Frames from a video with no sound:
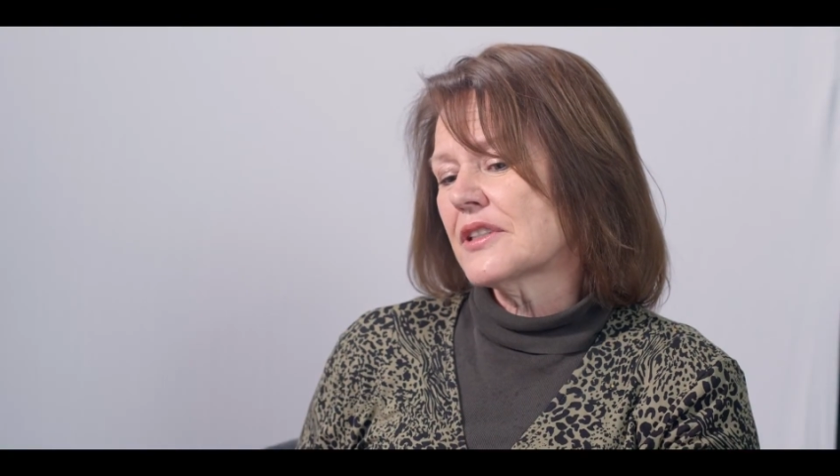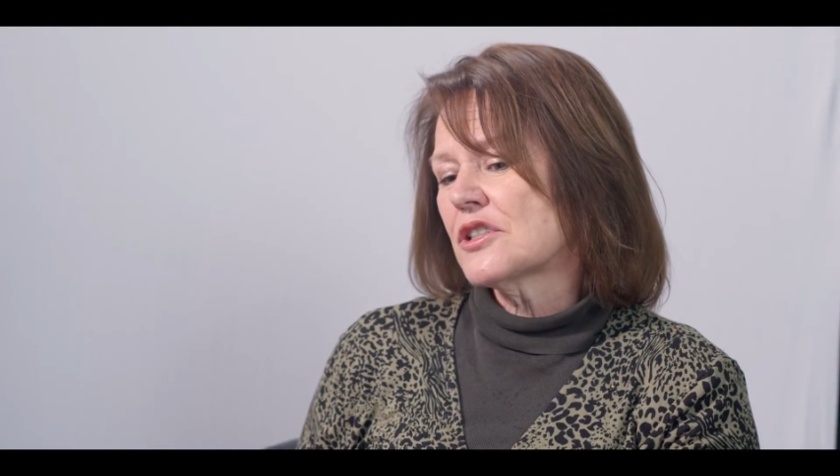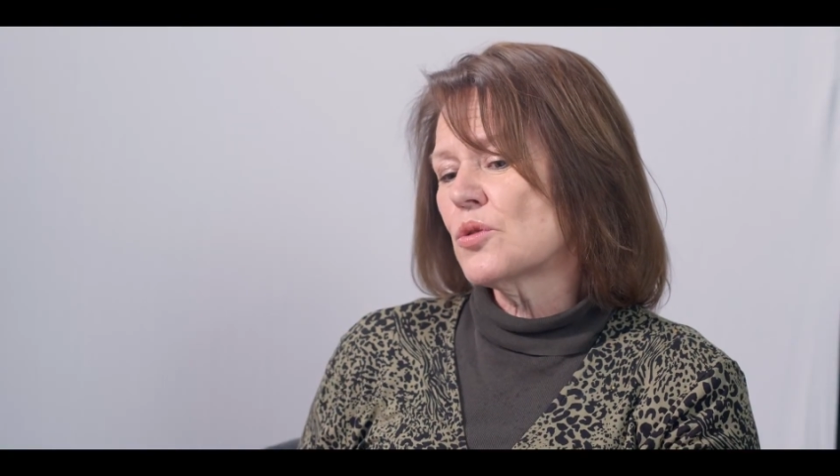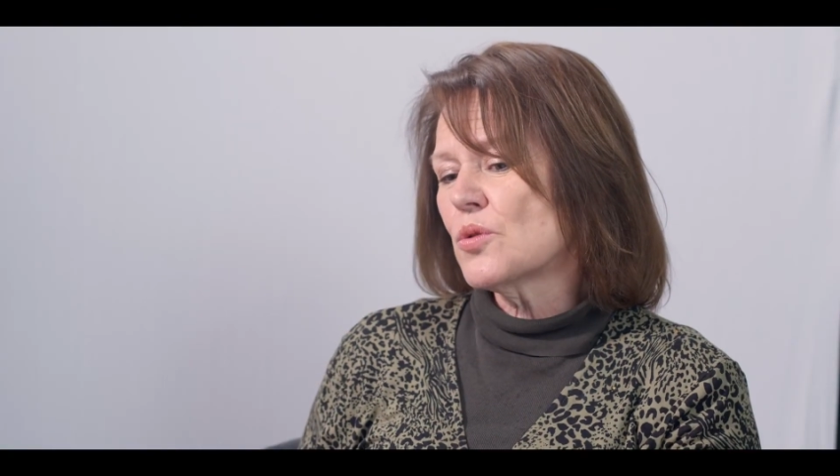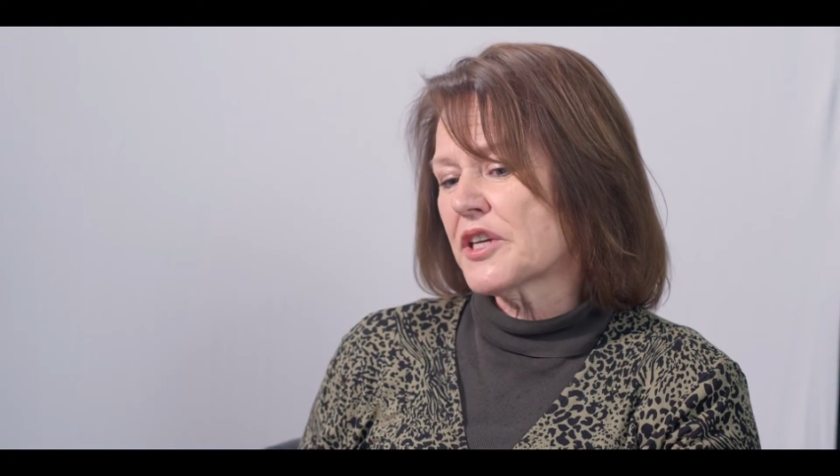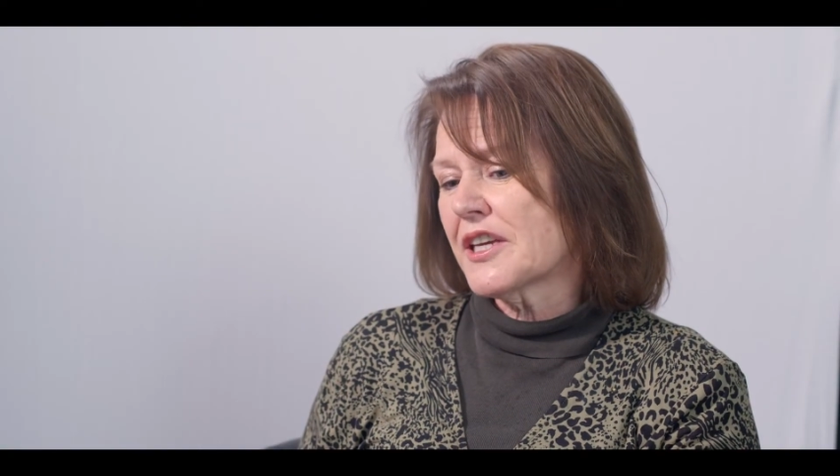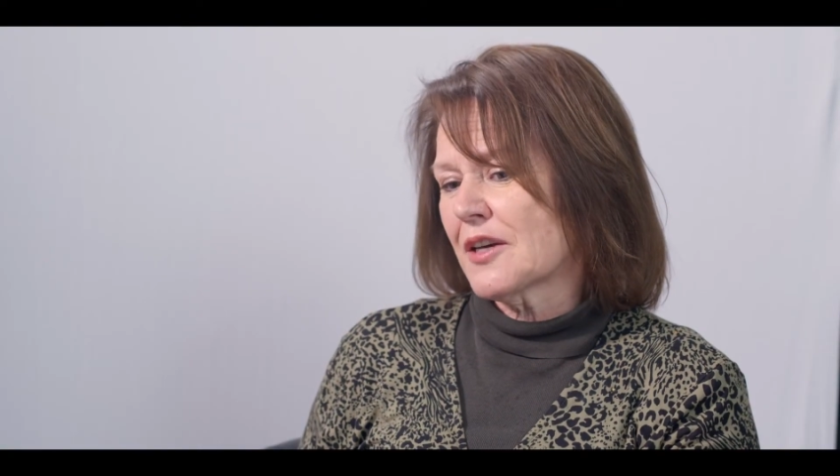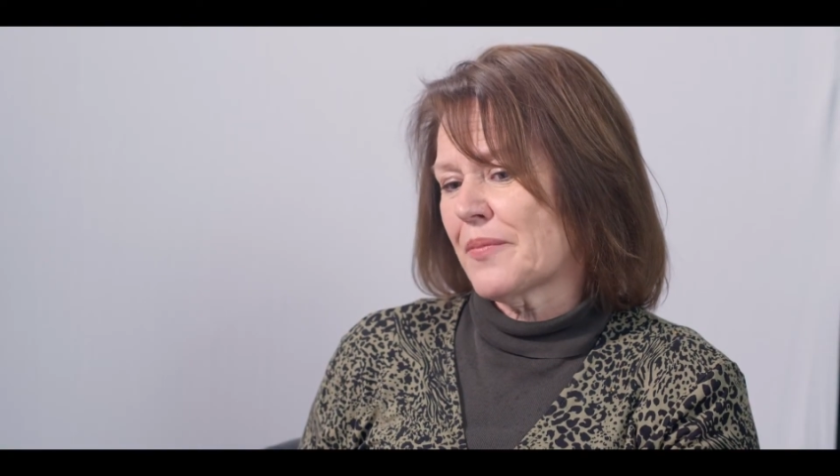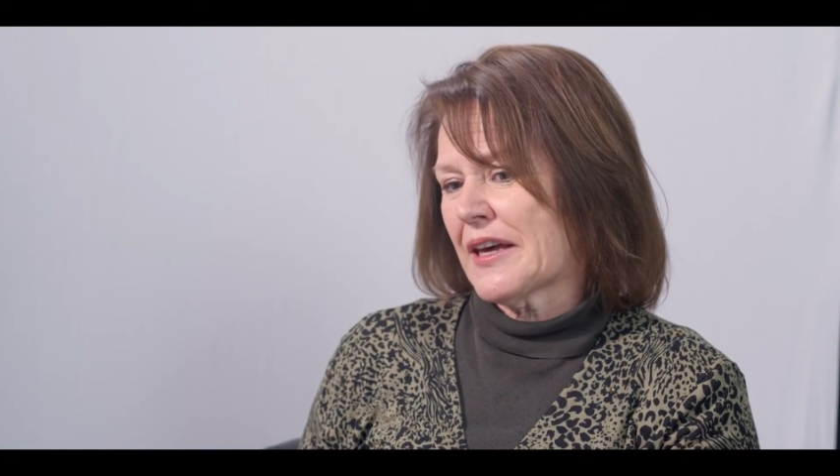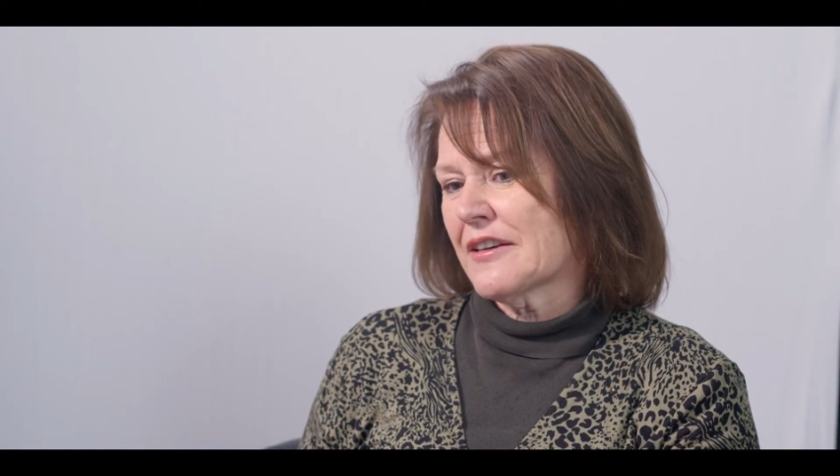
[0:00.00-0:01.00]

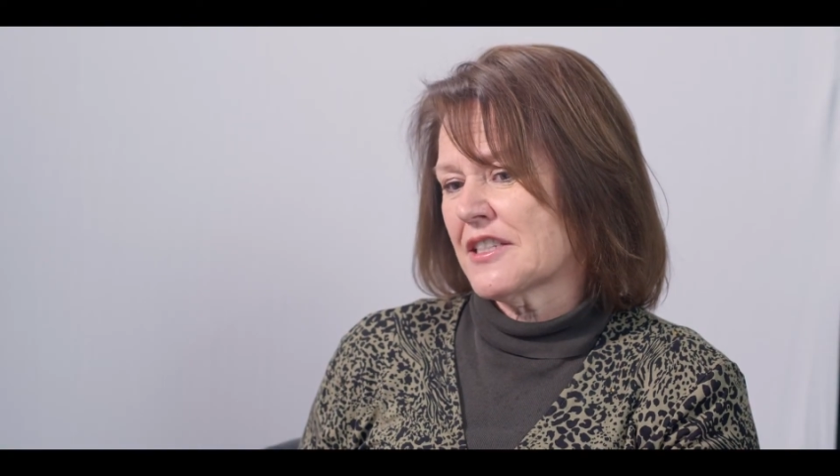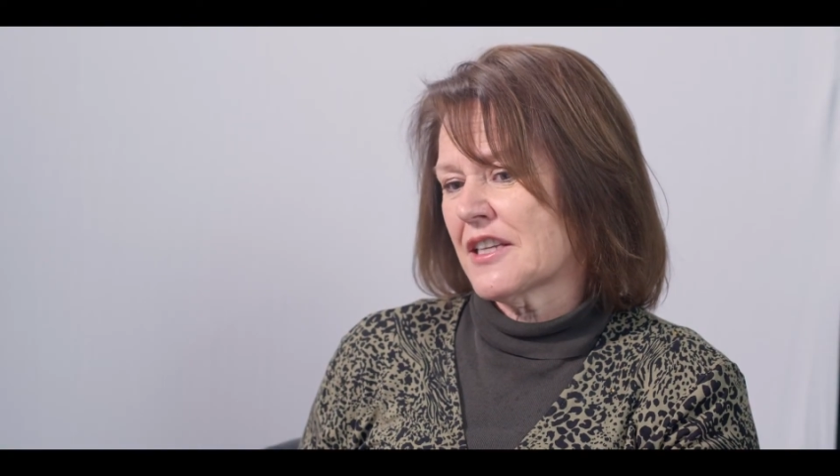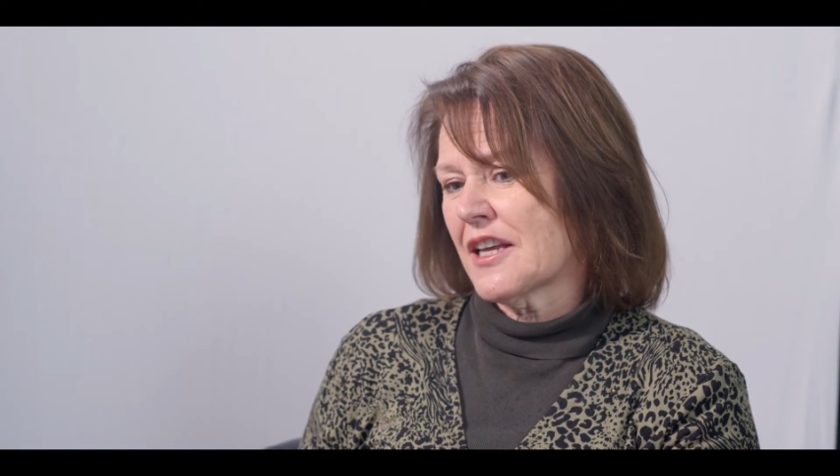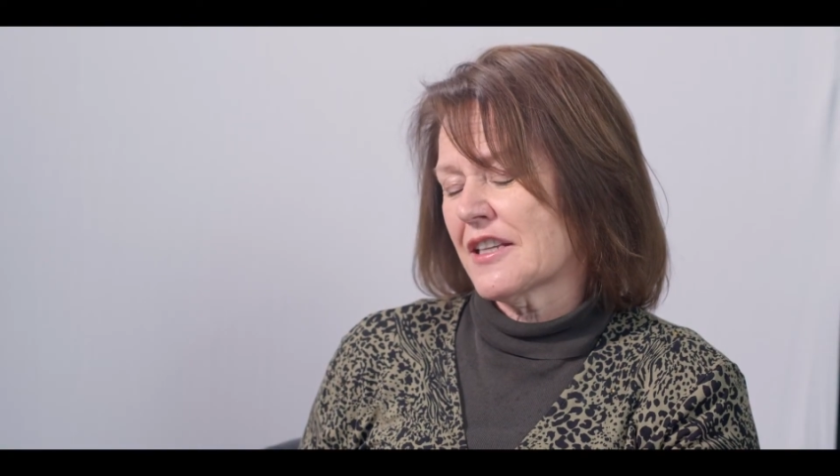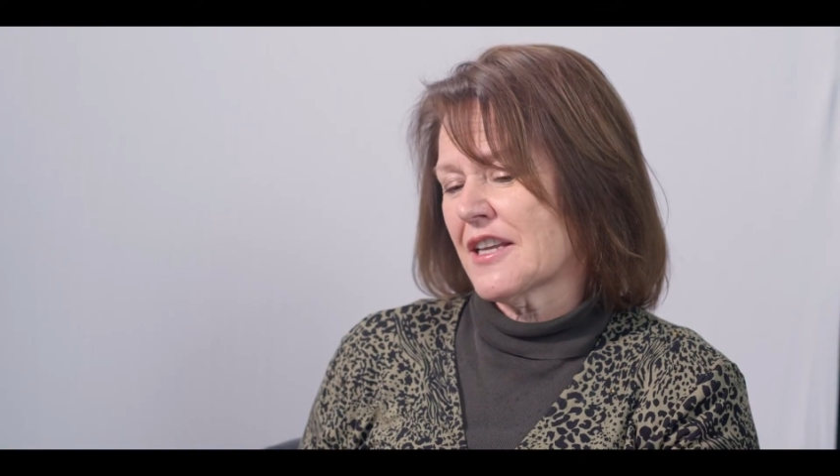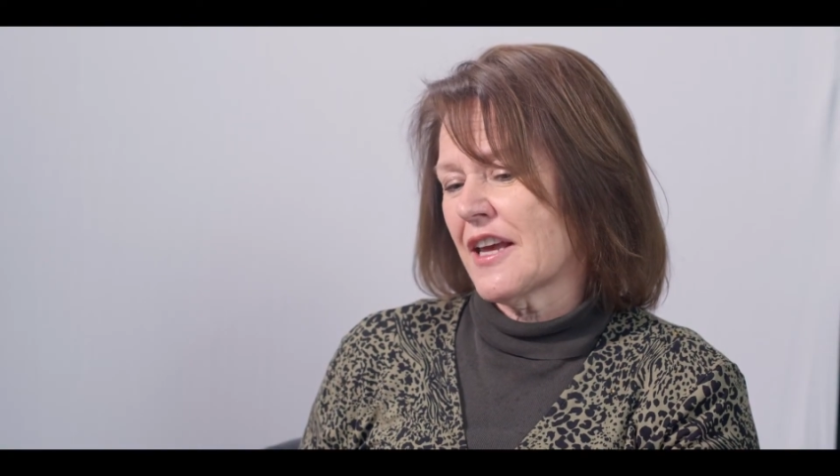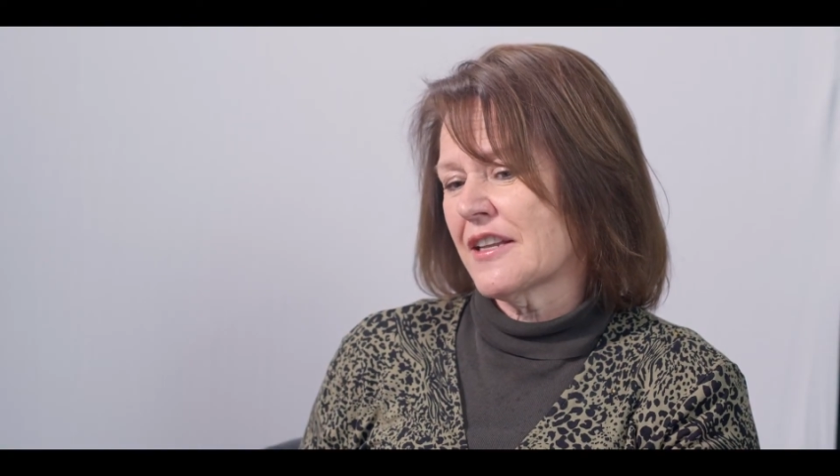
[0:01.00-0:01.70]
talking about it